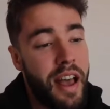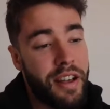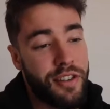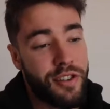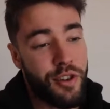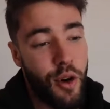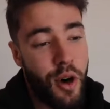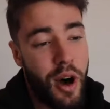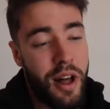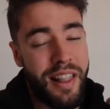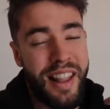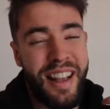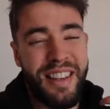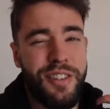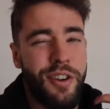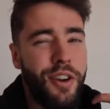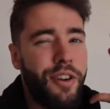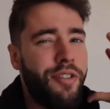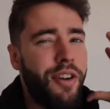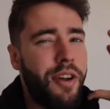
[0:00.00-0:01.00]
So
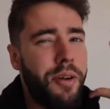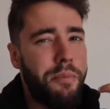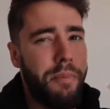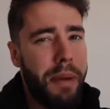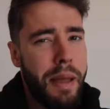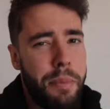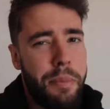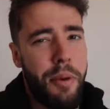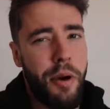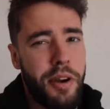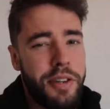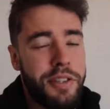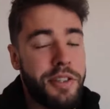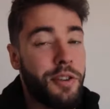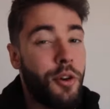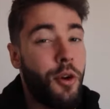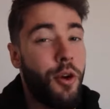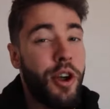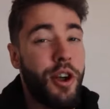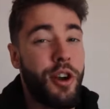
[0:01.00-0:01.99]
unless you're a very big
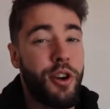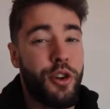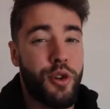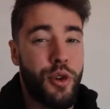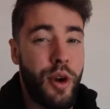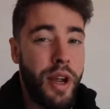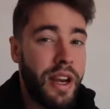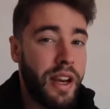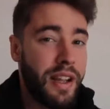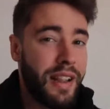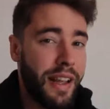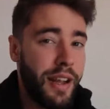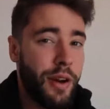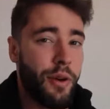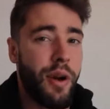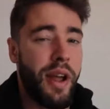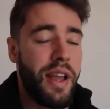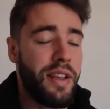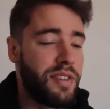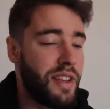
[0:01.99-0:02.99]
person or you're training like
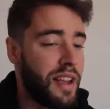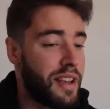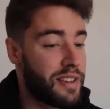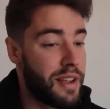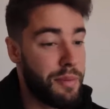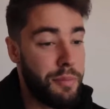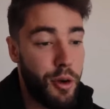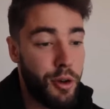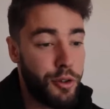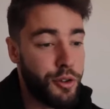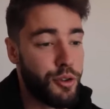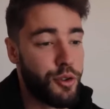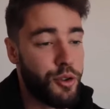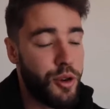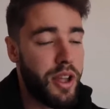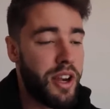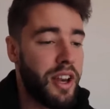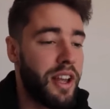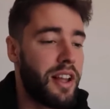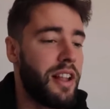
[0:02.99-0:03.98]
crazy, as I'm also
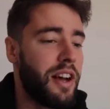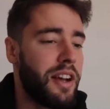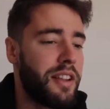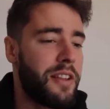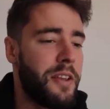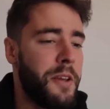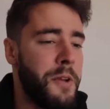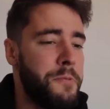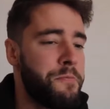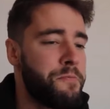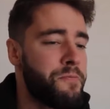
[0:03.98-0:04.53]
training a lot,